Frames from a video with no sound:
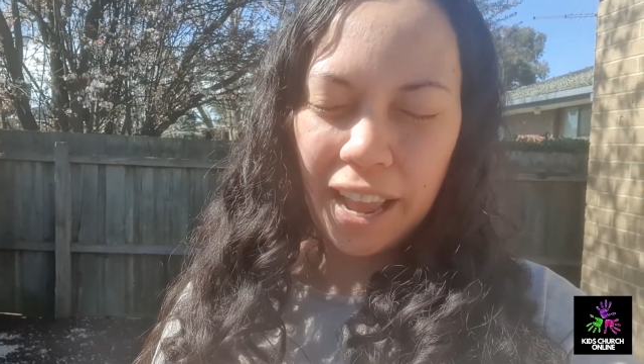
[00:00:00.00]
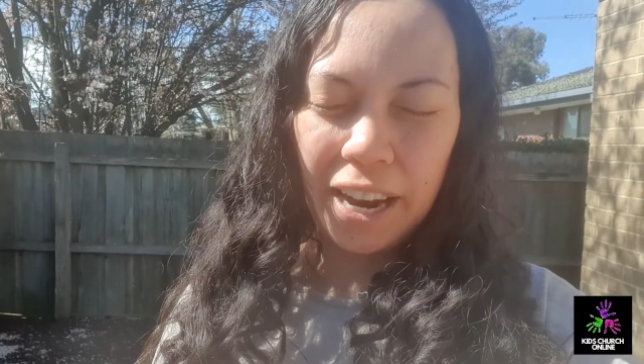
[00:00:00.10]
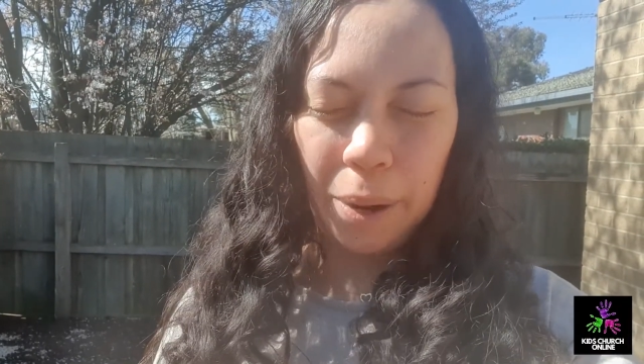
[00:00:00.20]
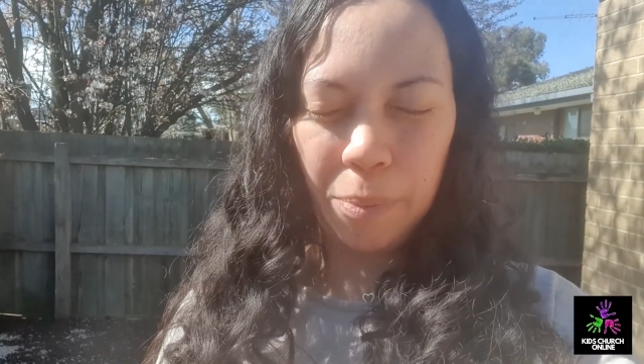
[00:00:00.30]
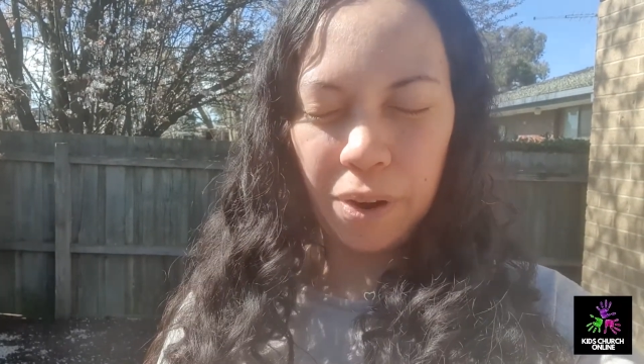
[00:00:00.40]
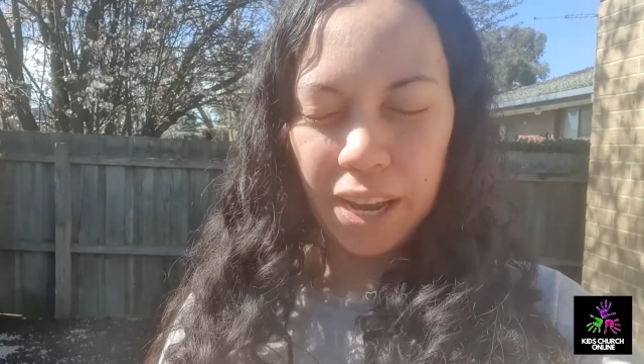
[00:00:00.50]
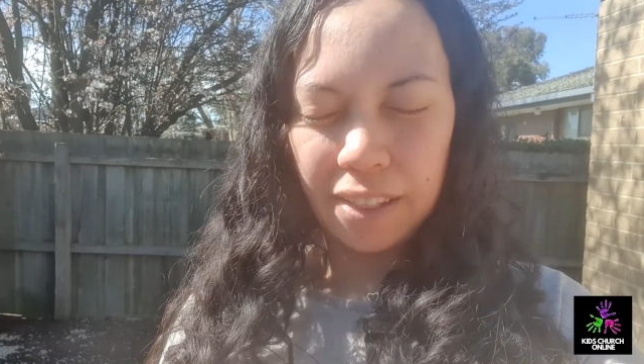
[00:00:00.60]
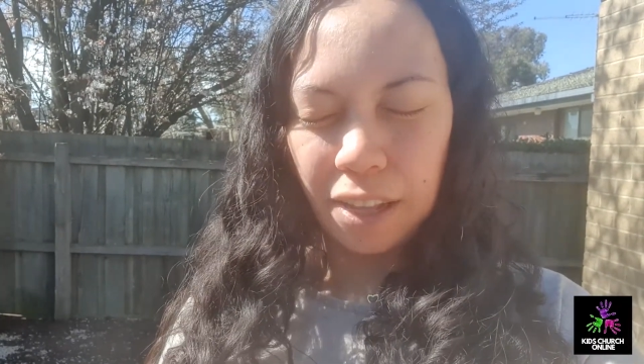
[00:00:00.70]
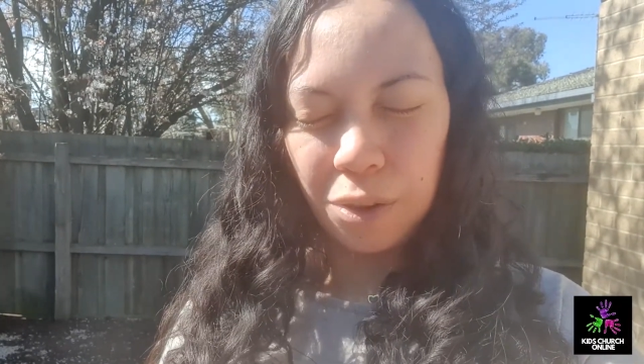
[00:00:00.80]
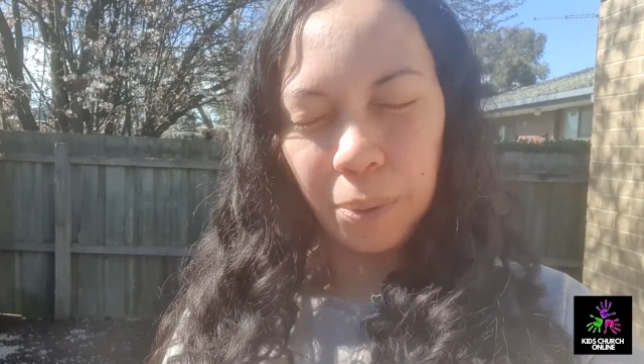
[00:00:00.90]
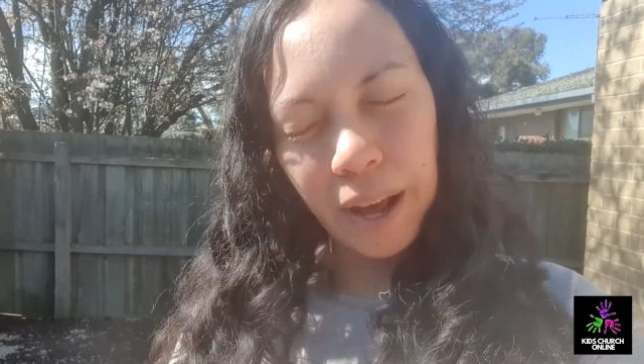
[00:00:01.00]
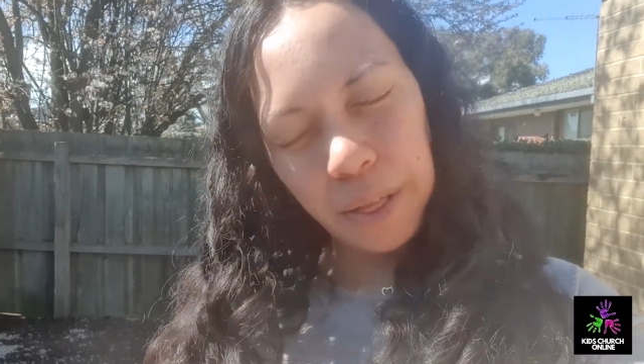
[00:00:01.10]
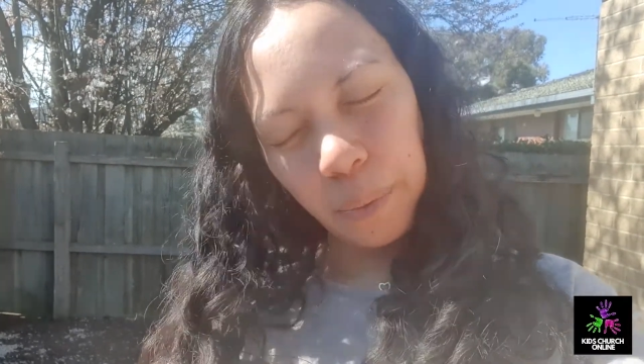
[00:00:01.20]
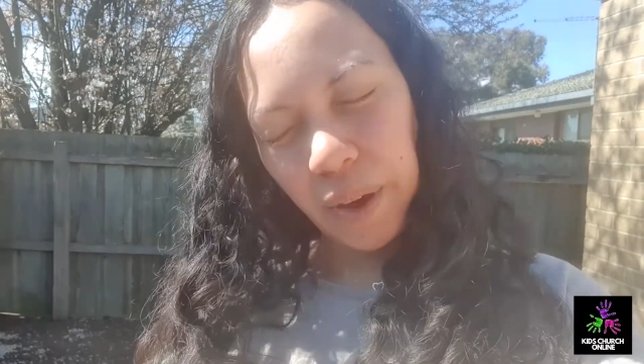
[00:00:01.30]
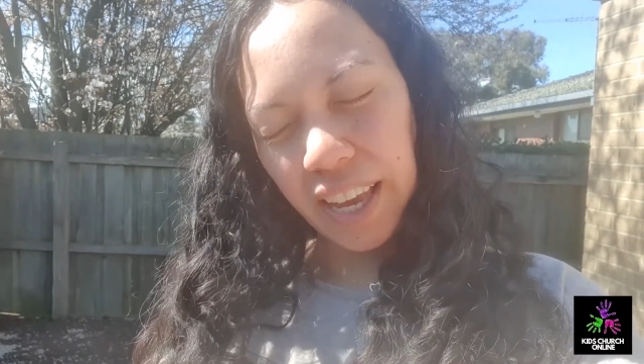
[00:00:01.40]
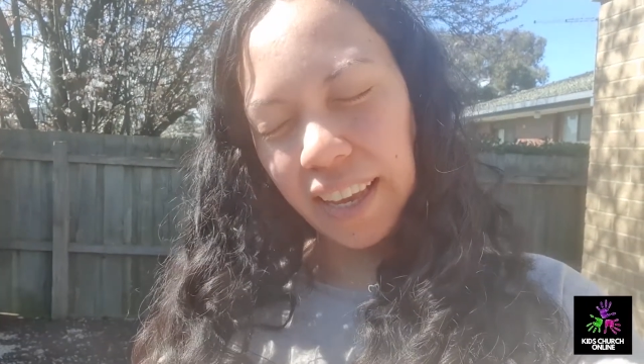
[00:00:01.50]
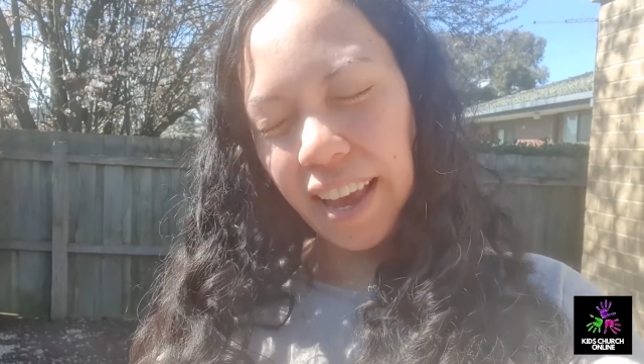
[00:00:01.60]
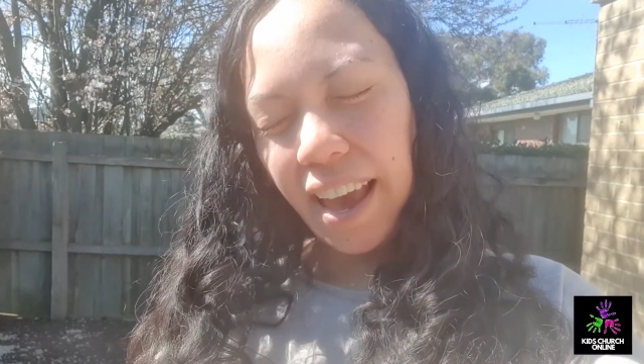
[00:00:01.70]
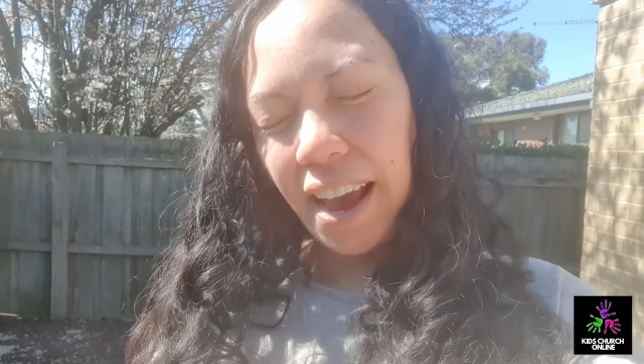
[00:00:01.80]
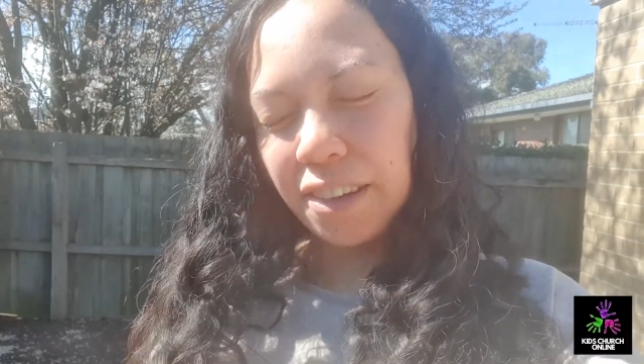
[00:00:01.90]
And I pray that throughout the week,
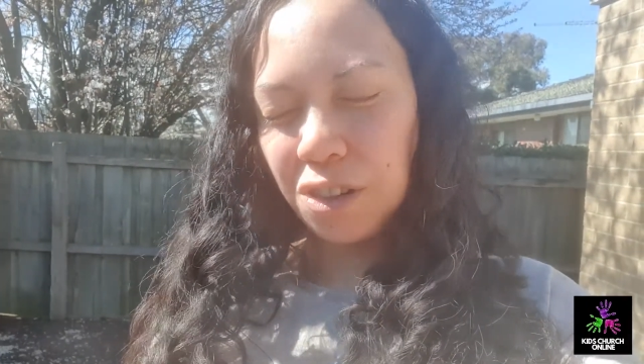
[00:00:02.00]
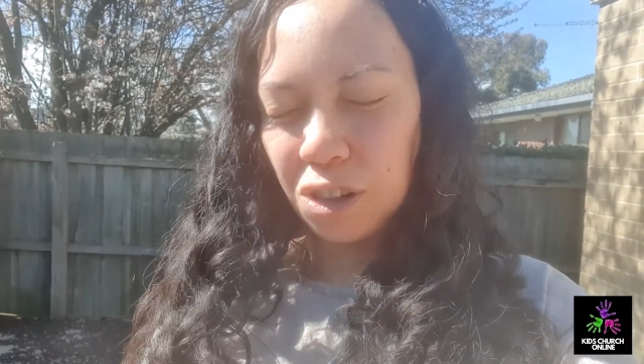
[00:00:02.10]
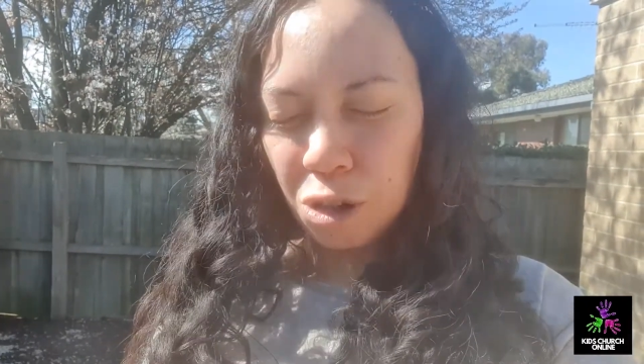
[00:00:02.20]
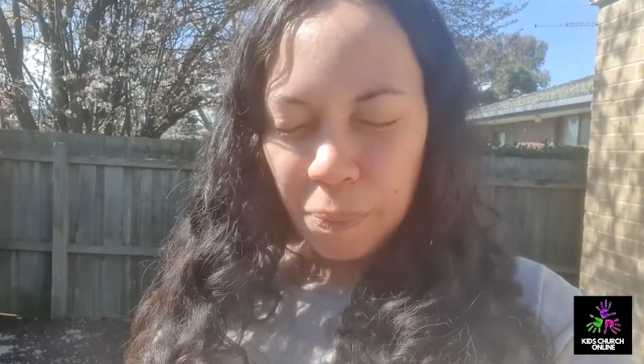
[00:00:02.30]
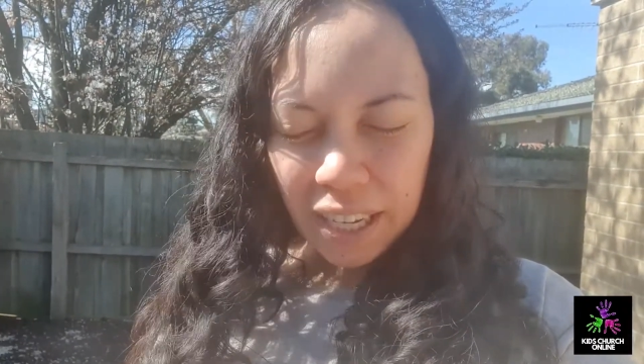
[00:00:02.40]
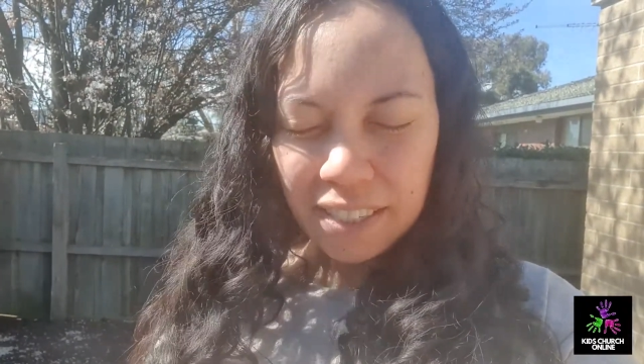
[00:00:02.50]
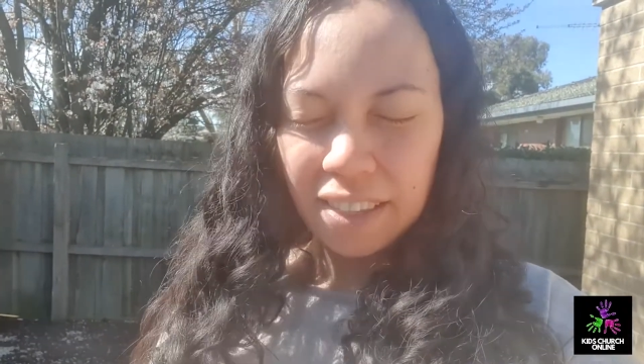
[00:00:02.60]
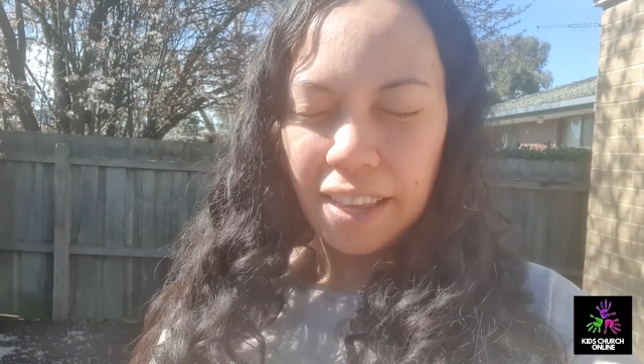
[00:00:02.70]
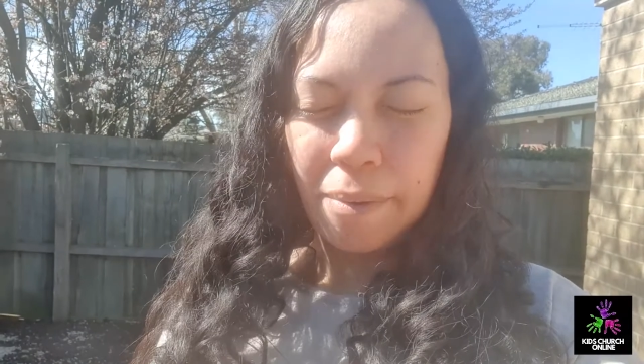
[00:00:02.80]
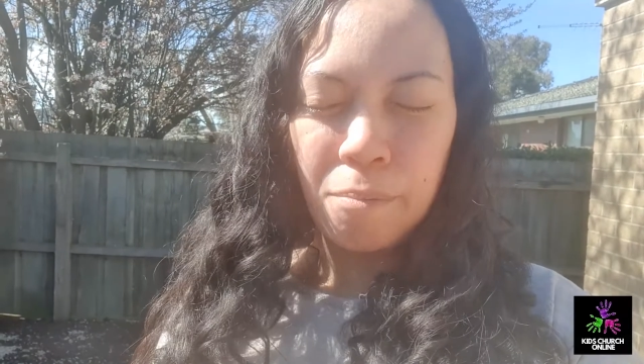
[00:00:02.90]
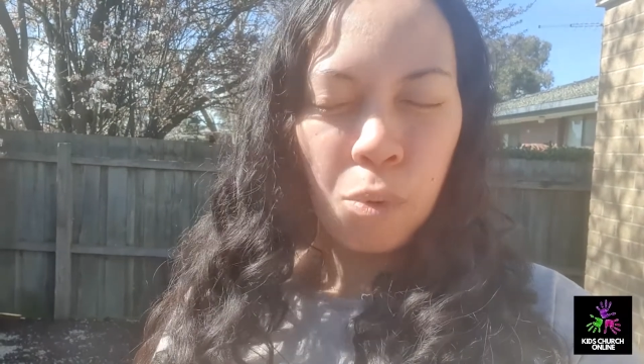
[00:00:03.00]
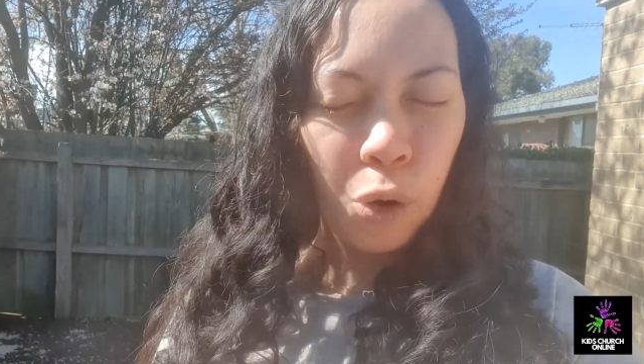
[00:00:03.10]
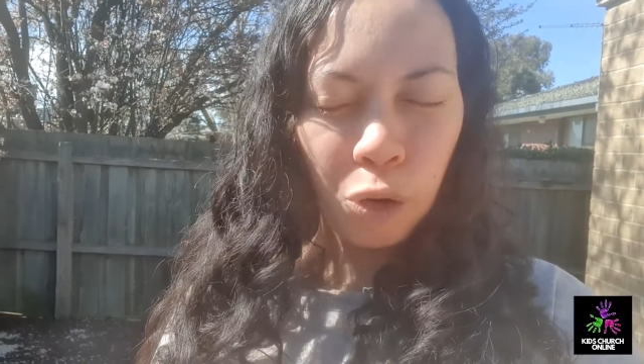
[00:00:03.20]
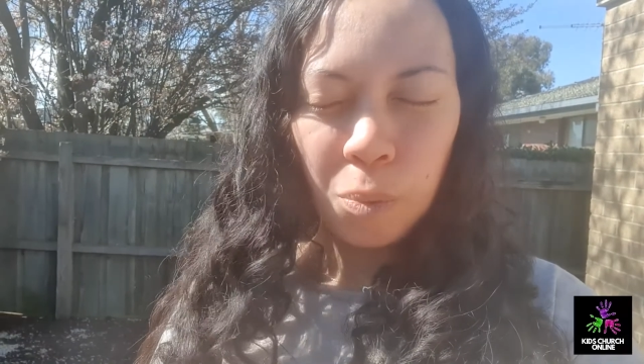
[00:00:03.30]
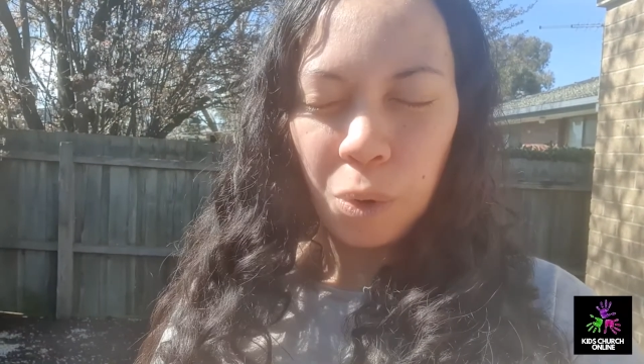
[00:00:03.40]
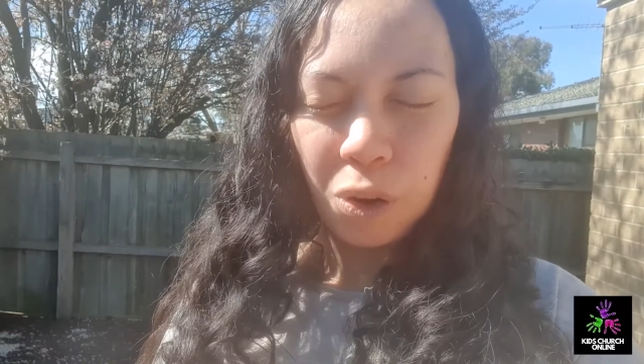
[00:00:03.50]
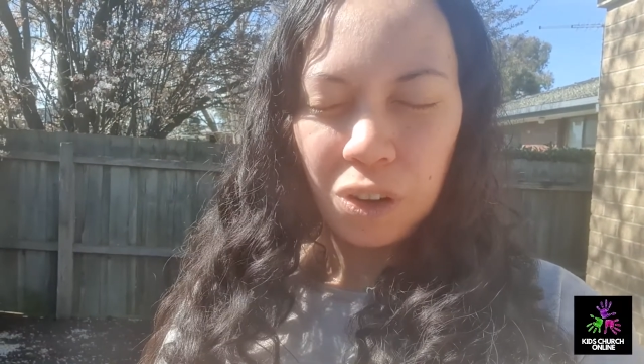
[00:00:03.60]
as you speak to them more and more,